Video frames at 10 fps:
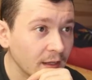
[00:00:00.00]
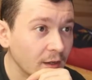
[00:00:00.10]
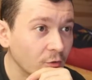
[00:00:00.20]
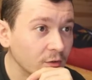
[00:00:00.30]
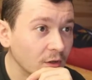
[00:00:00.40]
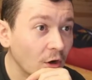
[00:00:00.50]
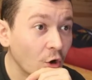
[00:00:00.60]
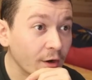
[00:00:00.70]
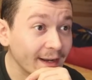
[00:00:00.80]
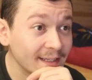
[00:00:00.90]
And now on the
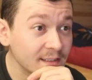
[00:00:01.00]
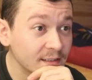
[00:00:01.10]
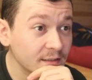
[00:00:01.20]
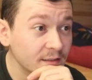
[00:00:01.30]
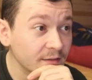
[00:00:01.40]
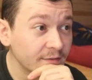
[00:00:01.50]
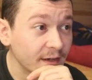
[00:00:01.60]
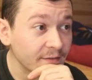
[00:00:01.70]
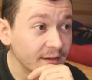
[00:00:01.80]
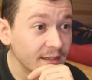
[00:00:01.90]
RX
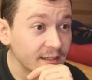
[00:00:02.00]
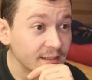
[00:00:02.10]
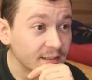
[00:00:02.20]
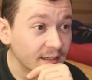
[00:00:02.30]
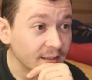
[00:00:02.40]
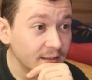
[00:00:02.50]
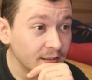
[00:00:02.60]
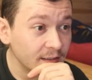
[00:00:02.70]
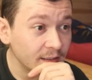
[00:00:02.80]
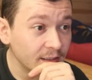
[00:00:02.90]
580 side,
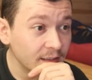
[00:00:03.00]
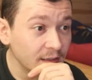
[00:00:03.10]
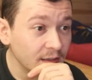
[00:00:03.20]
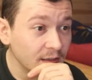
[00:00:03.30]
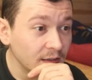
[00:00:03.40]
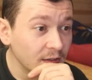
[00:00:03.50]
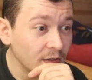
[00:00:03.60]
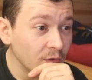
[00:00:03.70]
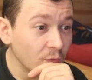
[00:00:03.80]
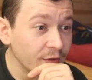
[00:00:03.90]

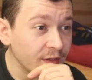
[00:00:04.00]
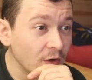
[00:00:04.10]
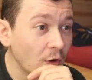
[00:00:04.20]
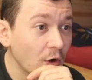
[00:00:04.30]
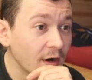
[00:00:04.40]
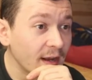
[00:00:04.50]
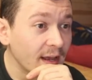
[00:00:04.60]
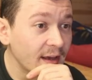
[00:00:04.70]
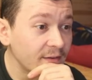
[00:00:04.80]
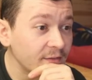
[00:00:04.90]
we are
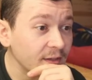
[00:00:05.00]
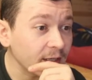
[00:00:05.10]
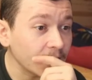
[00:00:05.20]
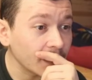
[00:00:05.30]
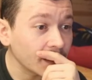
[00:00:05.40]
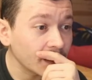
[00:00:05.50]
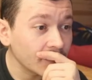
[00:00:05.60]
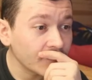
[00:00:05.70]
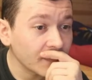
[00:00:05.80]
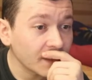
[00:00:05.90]
having
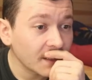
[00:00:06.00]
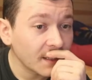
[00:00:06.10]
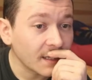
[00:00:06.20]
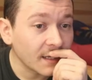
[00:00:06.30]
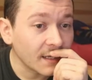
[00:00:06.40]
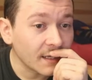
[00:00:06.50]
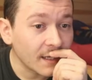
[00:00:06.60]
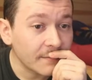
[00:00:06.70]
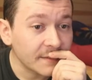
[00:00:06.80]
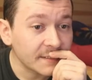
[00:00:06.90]

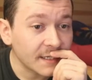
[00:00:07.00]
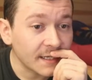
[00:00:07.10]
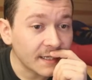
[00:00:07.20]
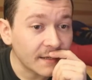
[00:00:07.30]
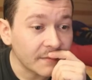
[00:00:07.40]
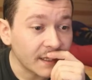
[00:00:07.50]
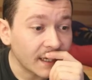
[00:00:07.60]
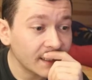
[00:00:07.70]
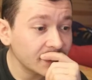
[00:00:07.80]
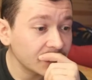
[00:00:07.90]
a MSI Gaming
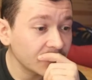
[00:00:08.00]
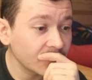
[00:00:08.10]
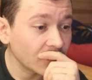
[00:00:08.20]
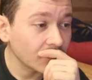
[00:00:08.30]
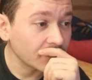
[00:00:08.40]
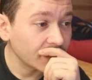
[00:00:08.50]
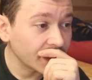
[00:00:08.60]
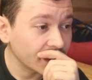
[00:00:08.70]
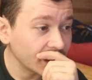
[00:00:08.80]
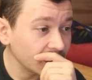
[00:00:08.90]
X from
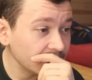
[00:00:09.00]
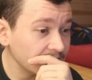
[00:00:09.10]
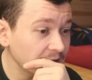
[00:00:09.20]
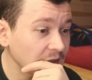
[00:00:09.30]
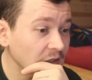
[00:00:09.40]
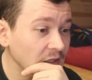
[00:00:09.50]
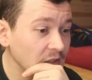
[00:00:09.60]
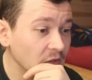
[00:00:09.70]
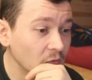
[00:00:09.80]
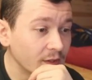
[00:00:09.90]
Tech Deals,
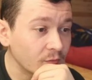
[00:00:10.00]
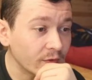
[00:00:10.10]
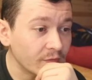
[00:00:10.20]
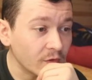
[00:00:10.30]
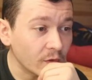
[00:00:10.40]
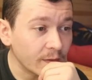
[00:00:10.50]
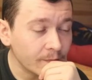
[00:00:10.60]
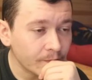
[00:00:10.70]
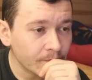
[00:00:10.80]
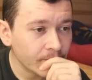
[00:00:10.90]
another great reviewer,